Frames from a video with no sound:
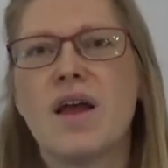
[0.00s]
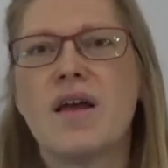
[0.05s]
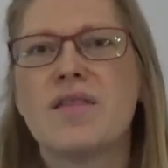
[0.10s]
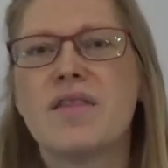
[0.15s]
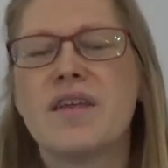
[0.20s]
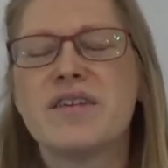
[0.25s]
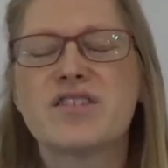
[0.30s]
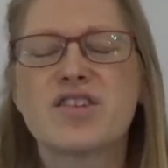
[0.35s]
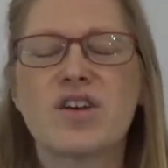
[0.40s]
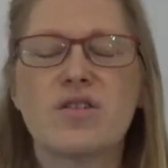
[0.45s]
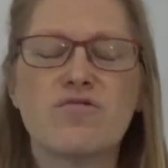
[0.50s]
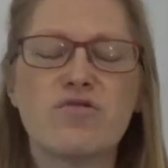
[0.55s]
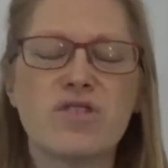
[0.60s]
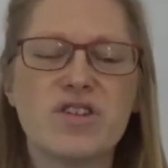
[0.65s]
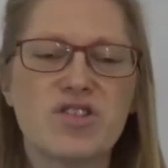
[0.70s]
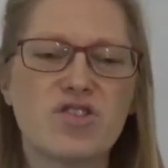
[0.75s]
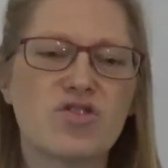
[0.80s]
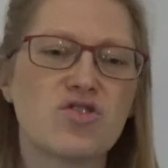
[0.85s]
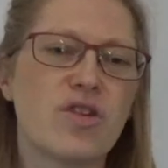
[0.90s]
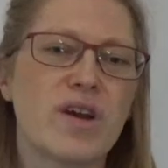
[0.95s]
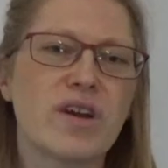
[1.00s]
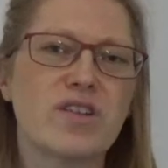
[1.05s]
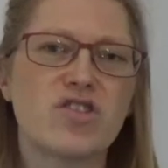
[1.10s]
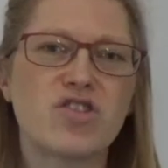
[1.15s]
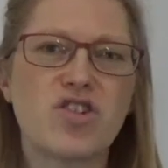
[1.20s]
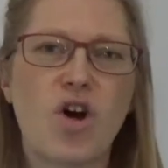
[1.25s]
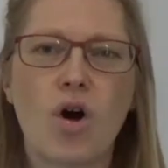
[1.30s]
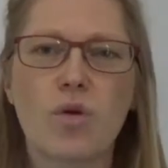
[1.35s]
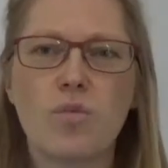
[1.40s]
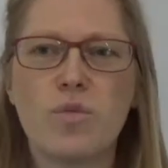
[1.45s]
This can restrict
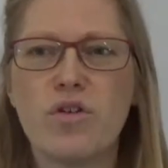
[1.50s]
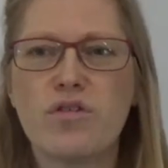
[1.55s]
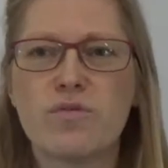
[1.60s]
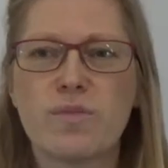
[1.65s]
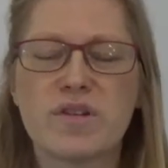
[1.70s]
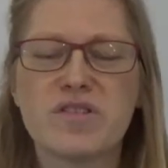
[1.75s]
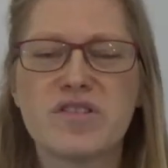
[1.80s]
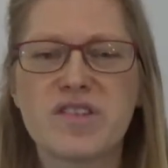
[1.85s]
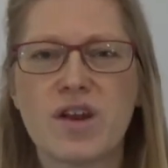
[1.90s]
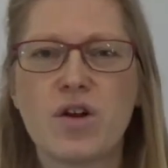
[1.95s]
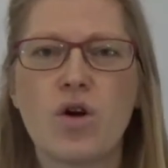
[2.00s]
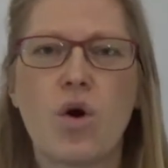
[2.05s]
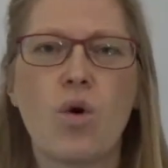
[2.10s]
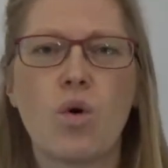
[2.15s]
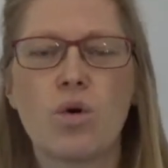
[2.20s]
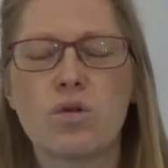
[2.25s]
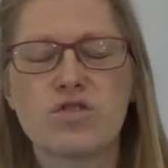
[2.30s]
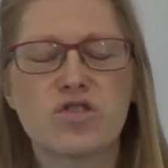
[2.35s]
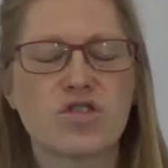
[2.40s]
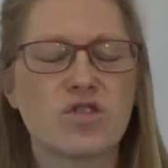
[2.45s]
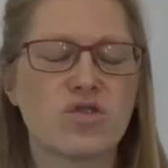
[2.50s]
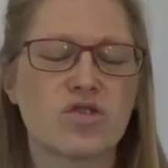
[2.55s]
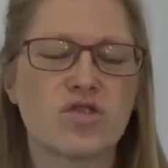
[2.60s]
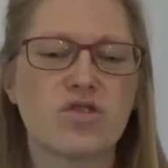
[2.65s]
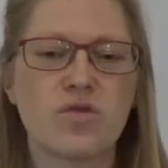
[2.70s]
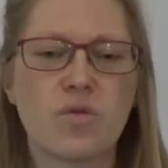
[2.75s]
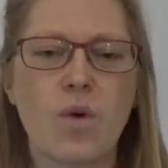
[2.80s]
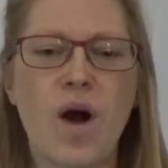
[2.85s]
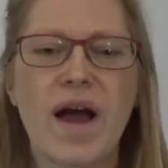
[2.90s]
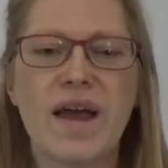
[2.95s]
tongue movements in all sorts
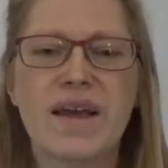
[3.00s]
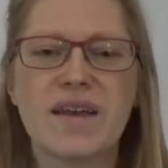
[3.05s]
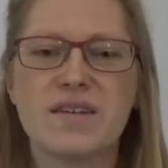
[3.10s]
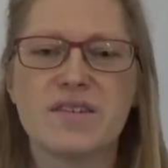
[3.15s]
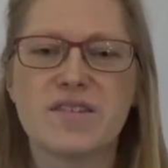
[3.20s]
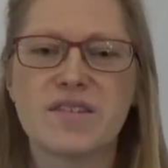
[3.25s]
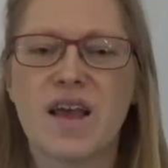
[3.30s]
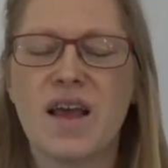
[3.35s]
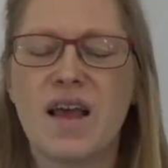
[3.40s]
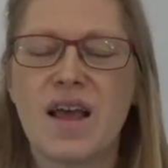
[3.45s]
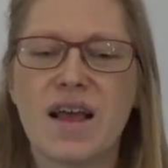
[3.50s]
of ways,